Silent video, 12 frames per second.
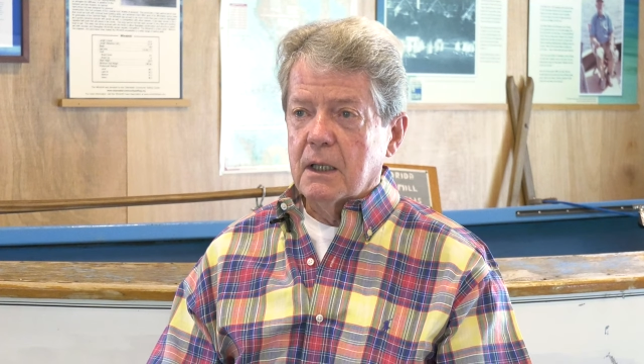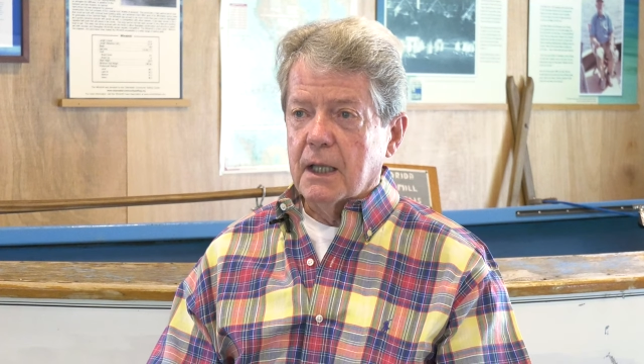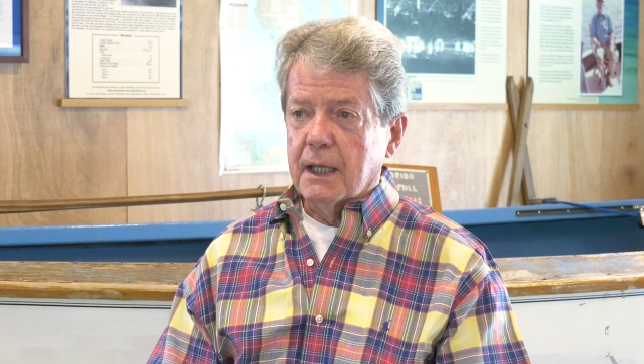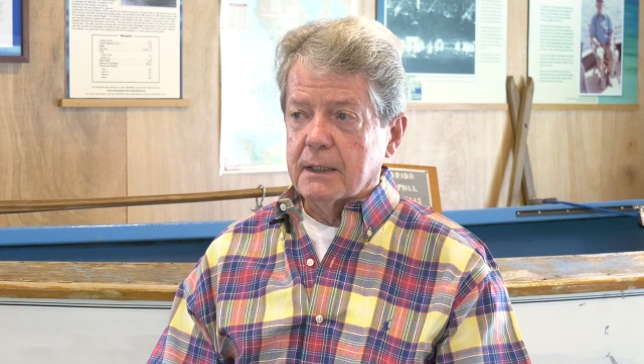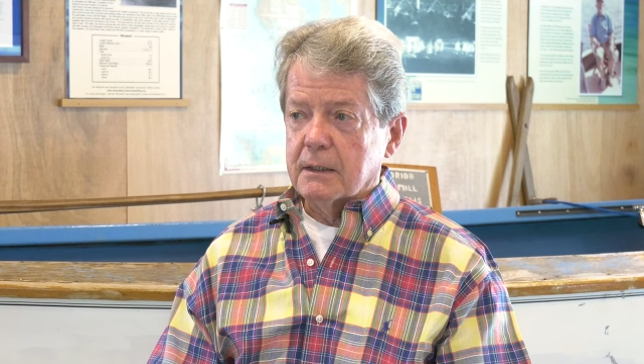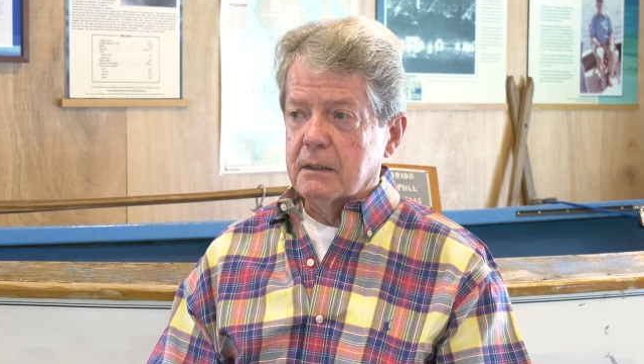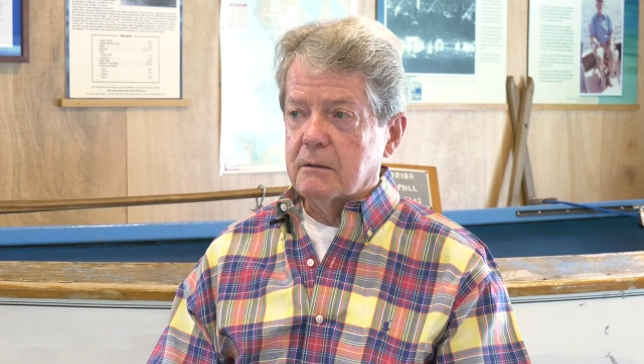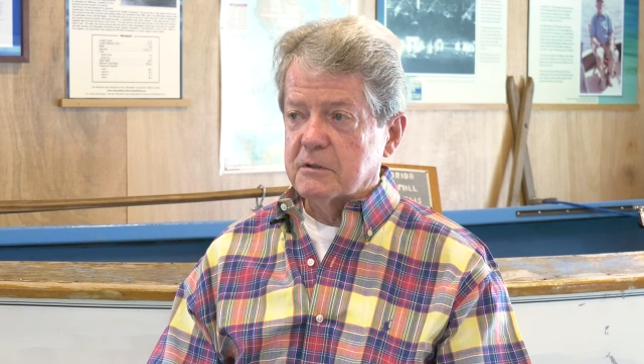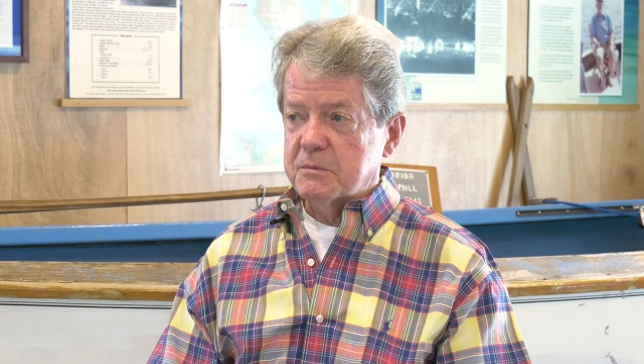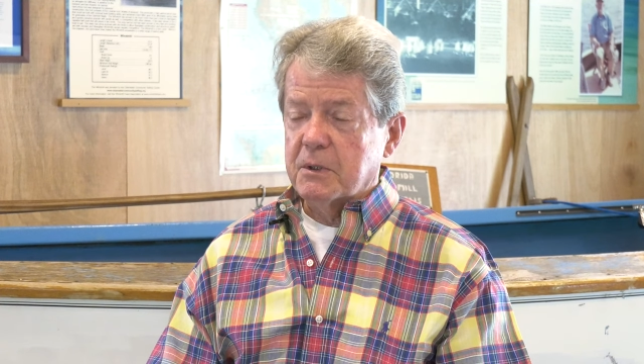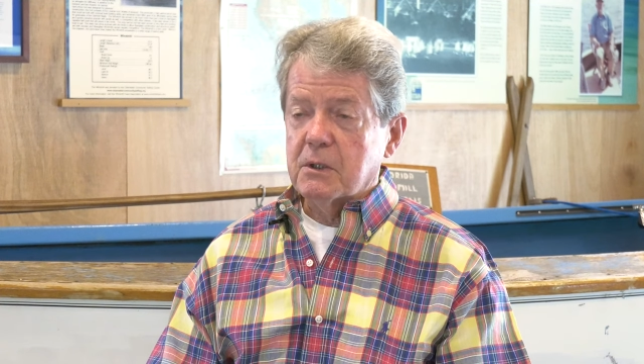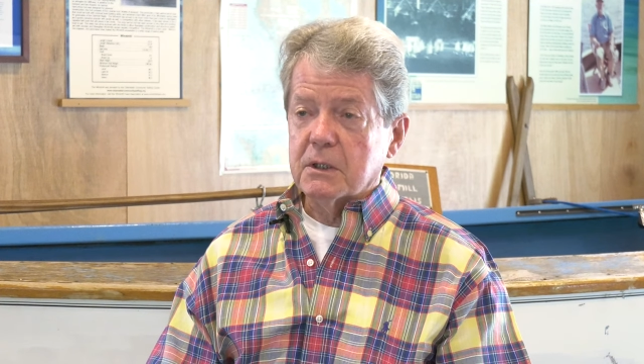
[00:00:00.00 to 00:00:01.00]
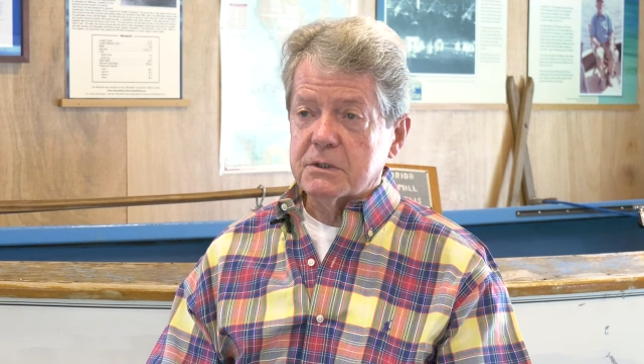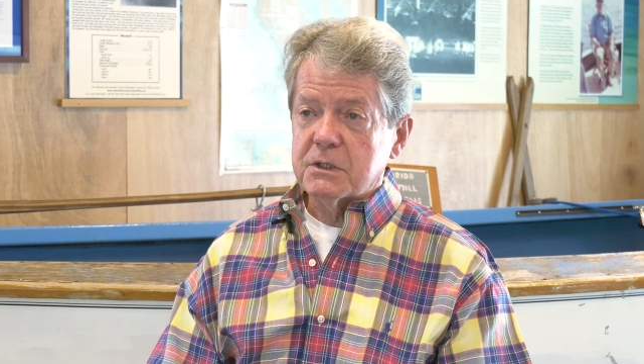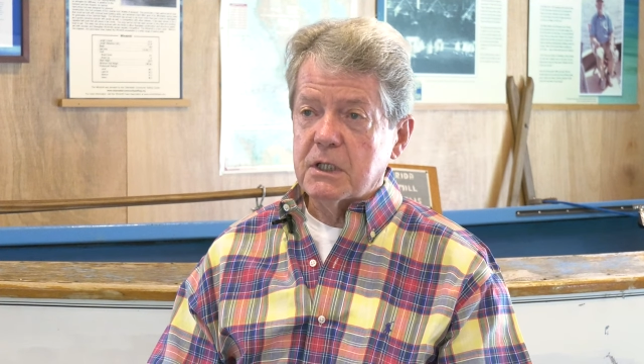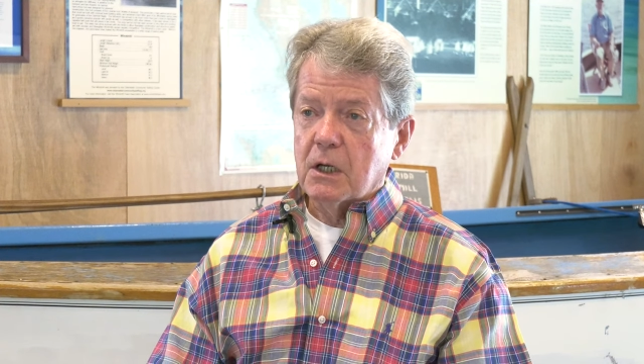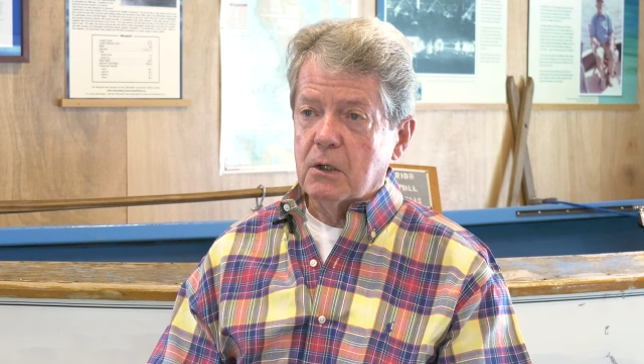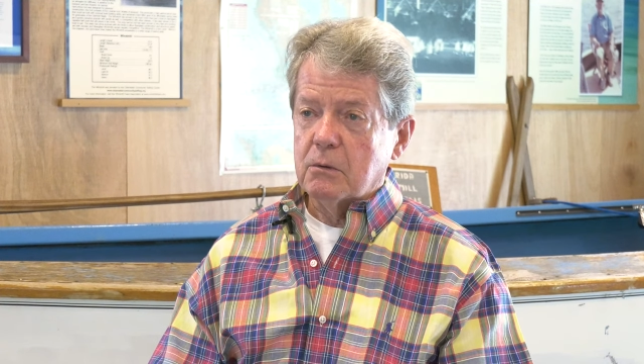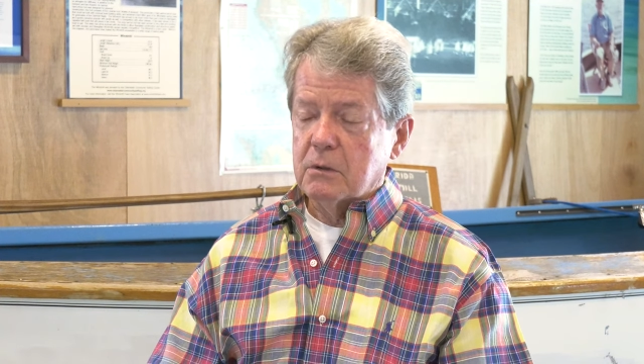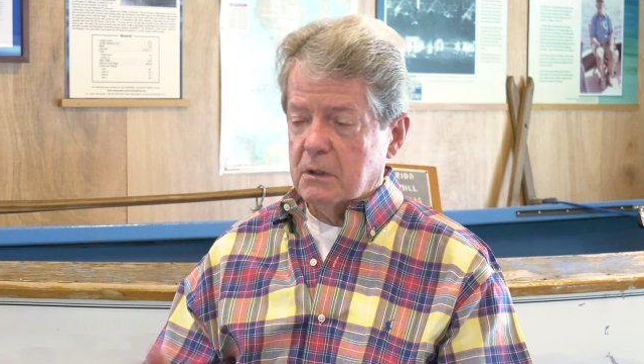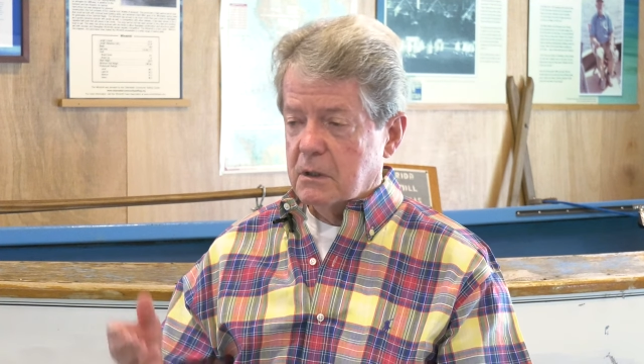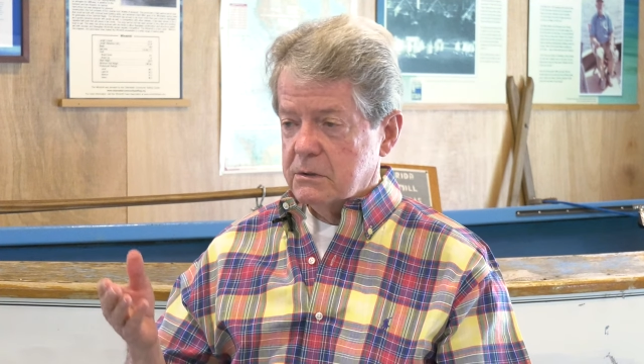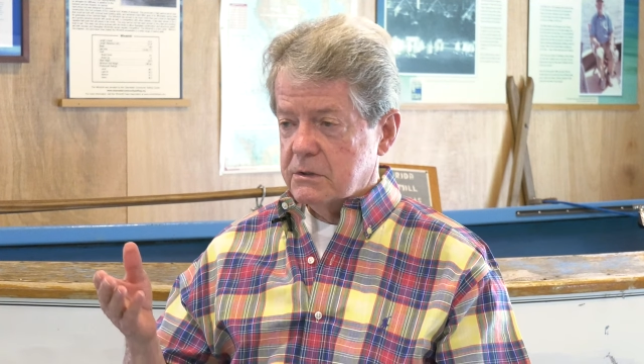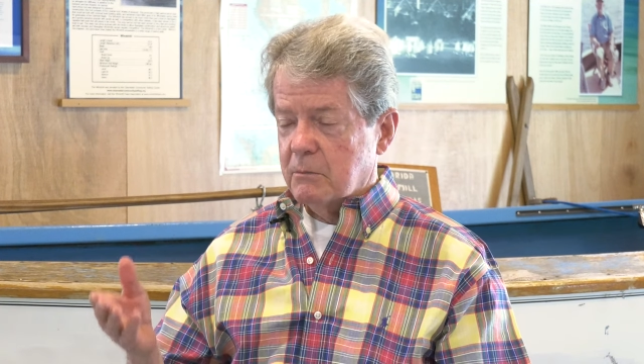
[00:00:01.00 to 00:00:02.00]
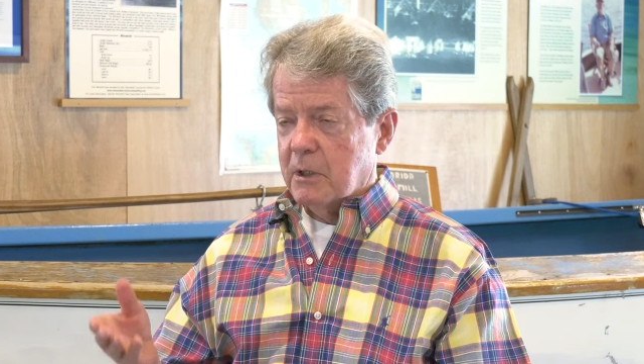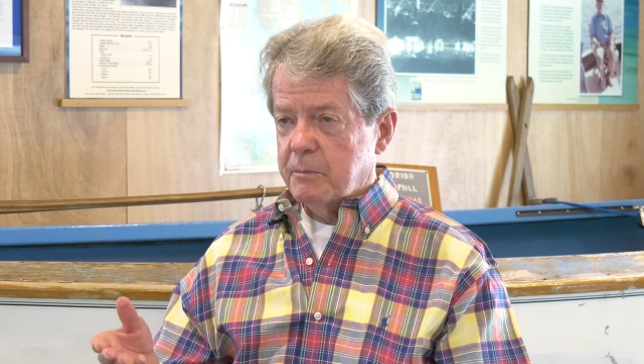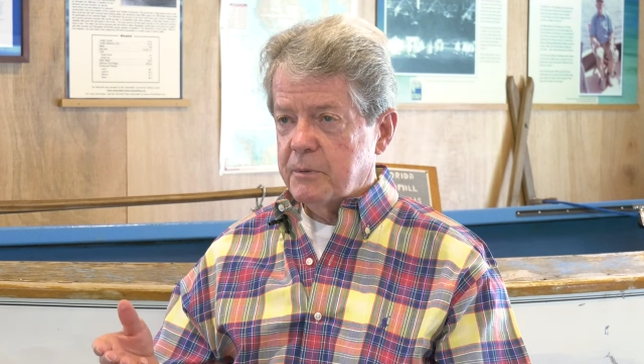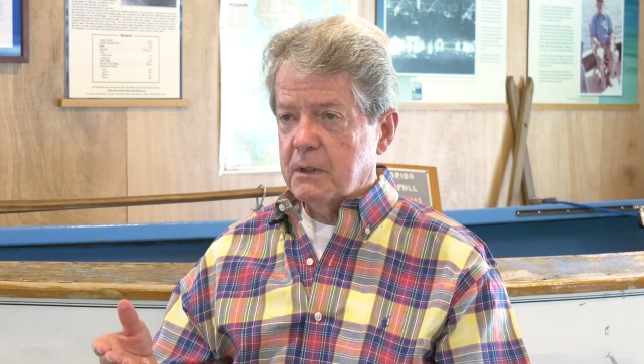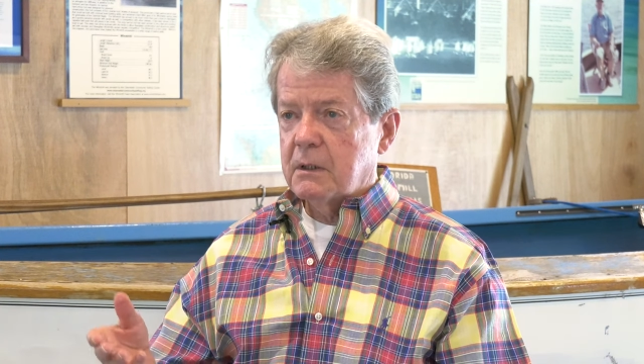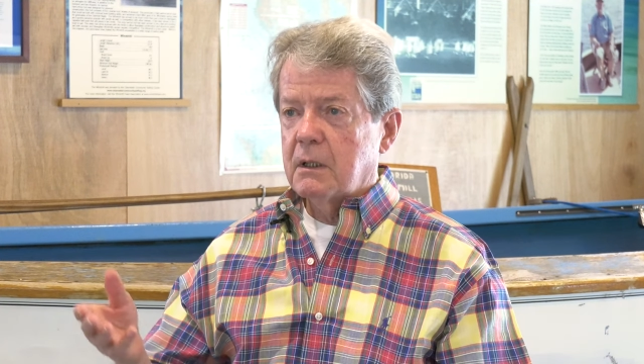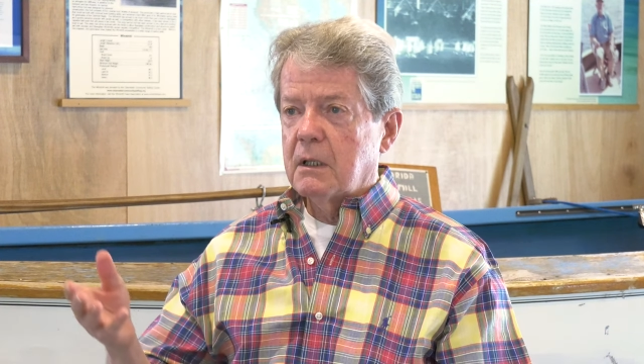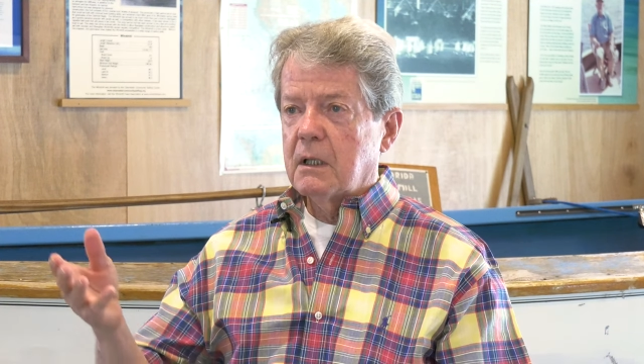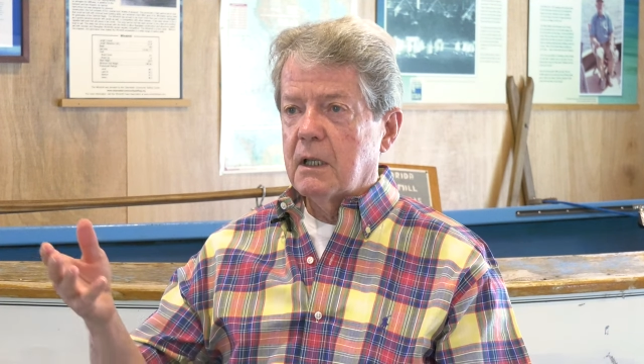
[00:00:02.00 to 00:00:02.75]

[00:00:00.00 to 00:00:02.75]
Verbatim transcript: And it was because he owned some upland